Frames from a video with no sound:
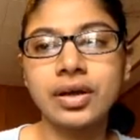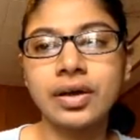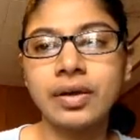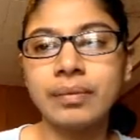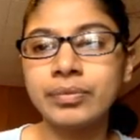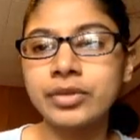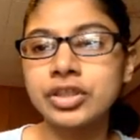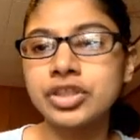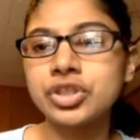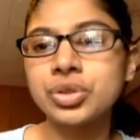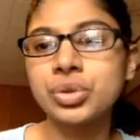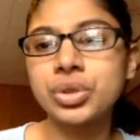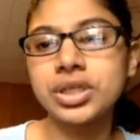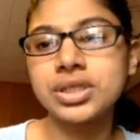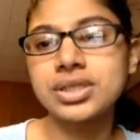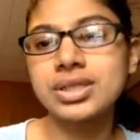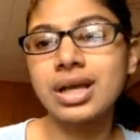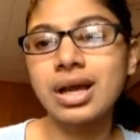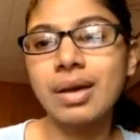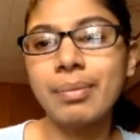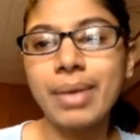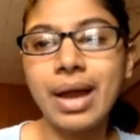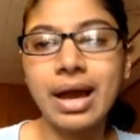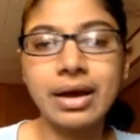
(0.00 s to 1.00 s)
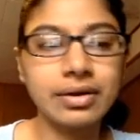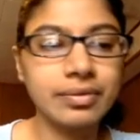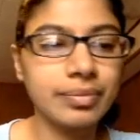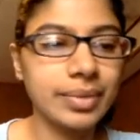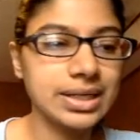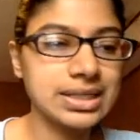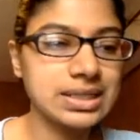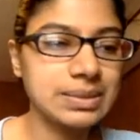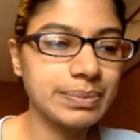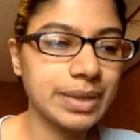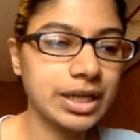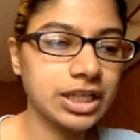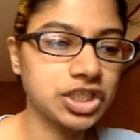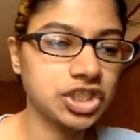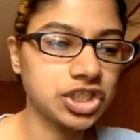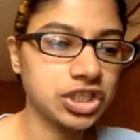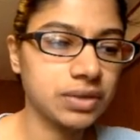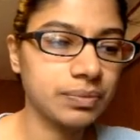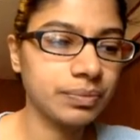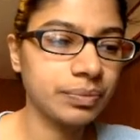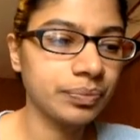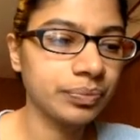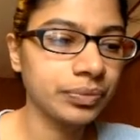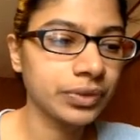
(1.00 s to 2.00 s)
shooter to come out of my spaceship.
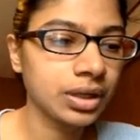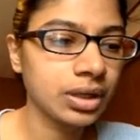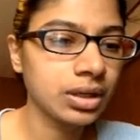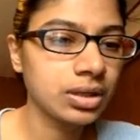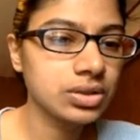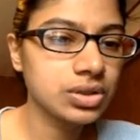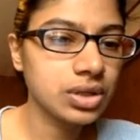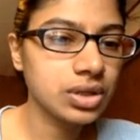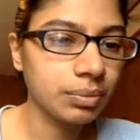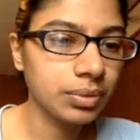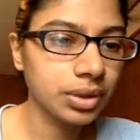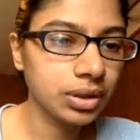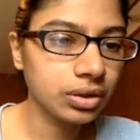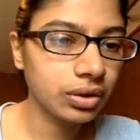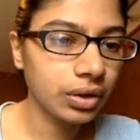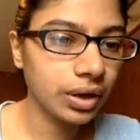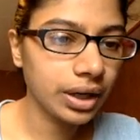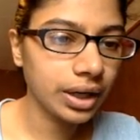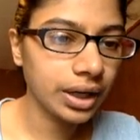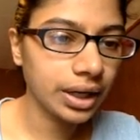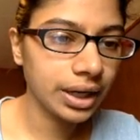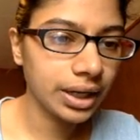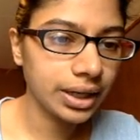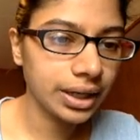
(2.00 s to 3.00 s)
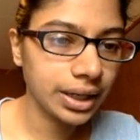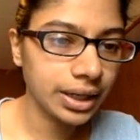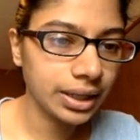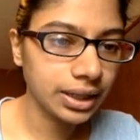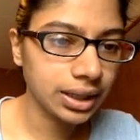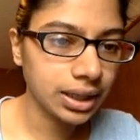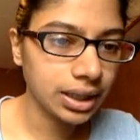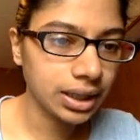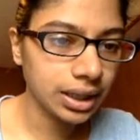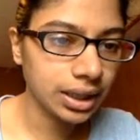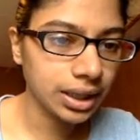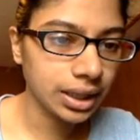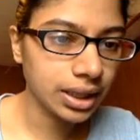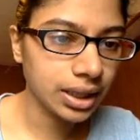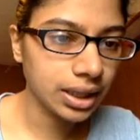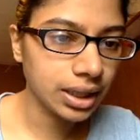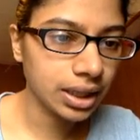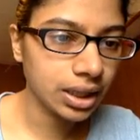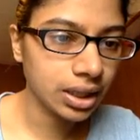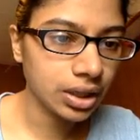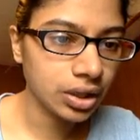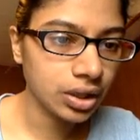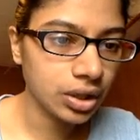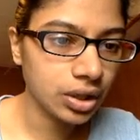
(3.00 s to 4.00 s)
So I'm going to go ahead and click
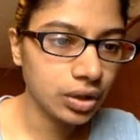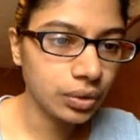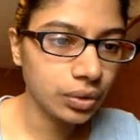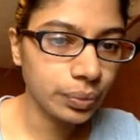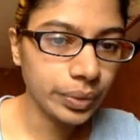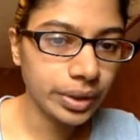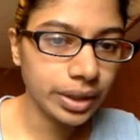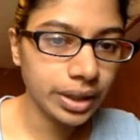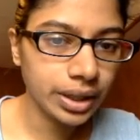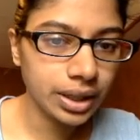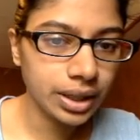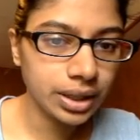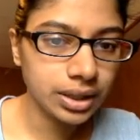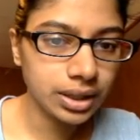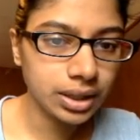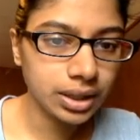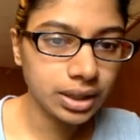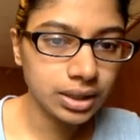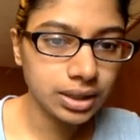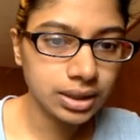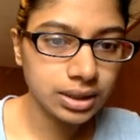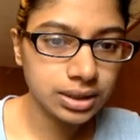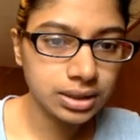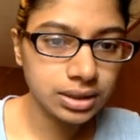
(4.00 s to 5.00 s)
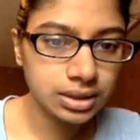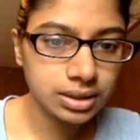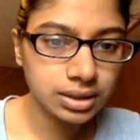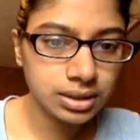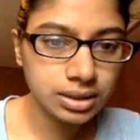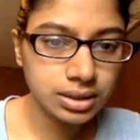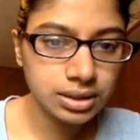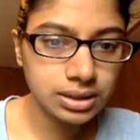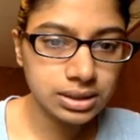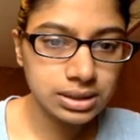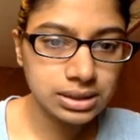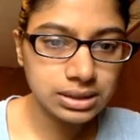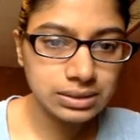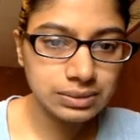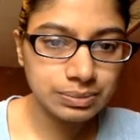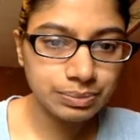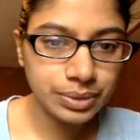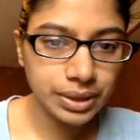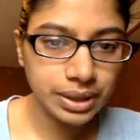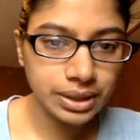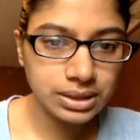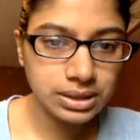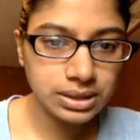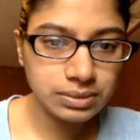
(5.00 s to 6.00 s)
when
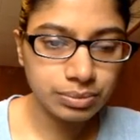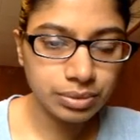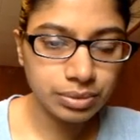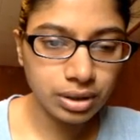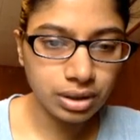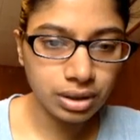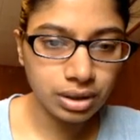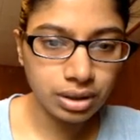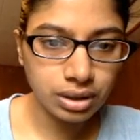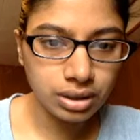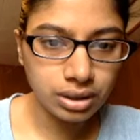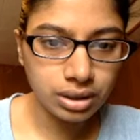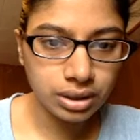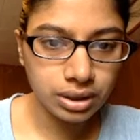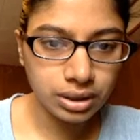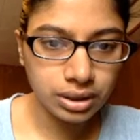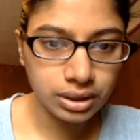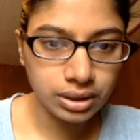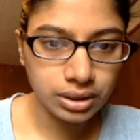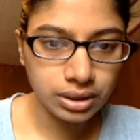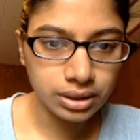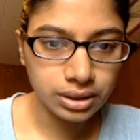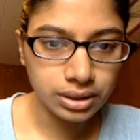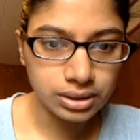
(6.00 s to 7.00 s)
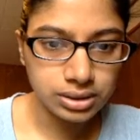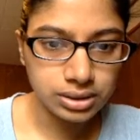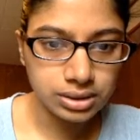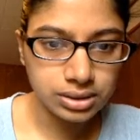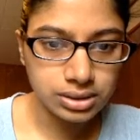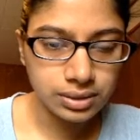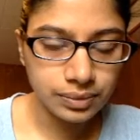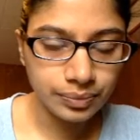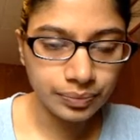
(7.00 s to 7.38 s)
spacebar is